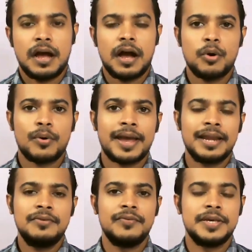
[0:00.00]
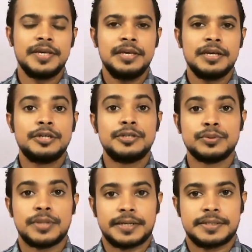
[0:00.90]
How can we
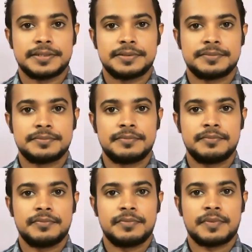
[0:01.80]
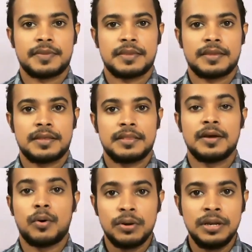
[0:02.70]
do that?
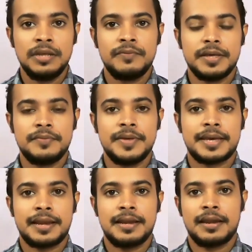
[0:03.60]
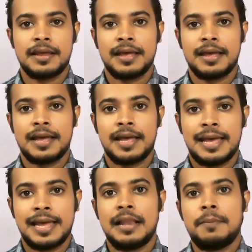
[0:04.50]
The only way we can
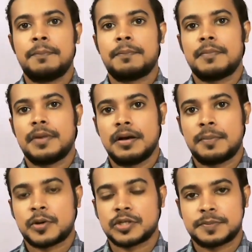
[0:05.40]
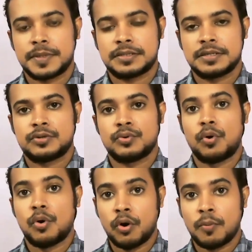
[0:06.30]
help a prospector
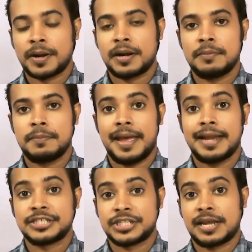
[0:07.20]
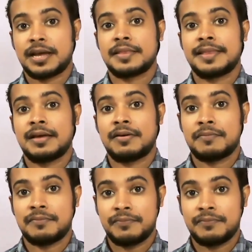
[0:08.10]
to open up and share their